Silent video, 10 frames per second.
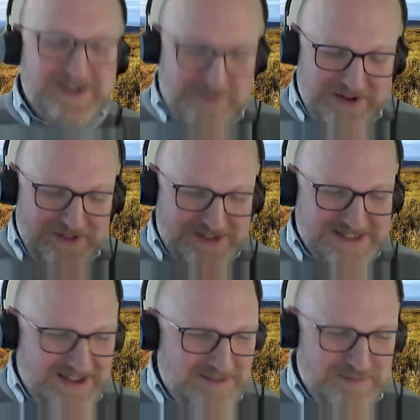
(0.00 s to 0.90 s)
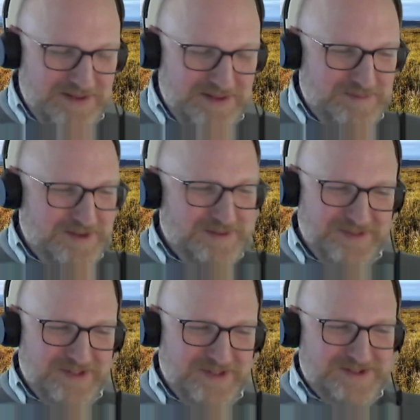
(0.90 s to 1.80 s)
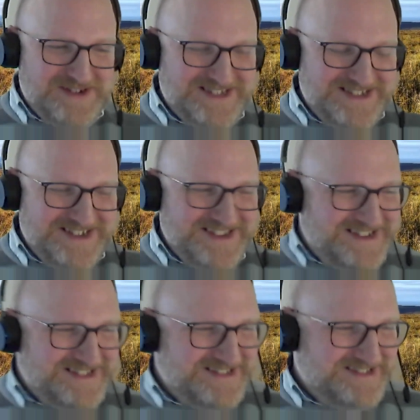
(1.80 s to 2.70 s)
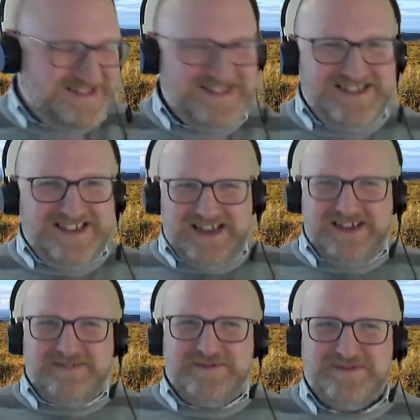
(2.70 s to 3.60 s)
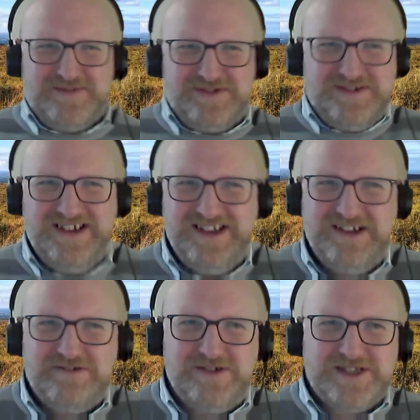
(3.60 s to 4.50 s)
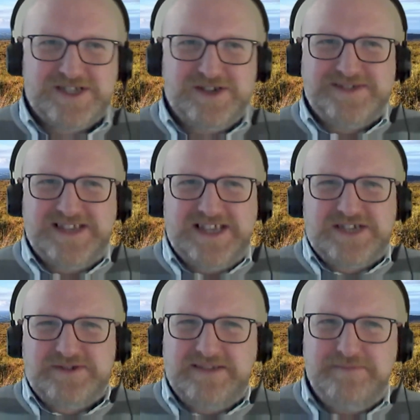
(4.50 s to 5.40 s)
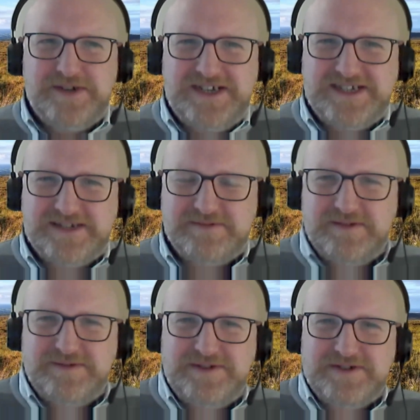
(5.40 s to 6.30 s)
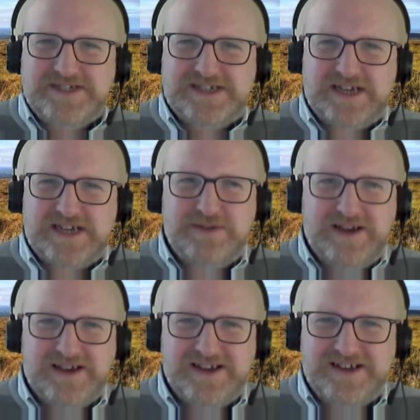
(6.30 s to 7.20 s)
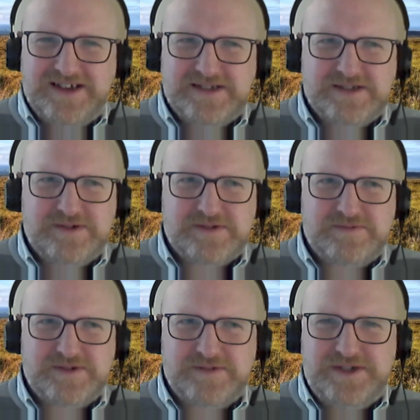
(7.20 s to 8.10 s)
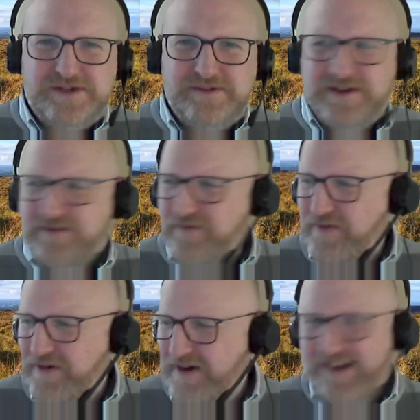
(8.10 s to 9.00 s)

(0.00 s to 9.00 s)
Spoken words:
it one of those light bulb moments, which is like, yeah, we're all so obsessed with the money. Sometimes we don't stand back and ask what are we doing it for.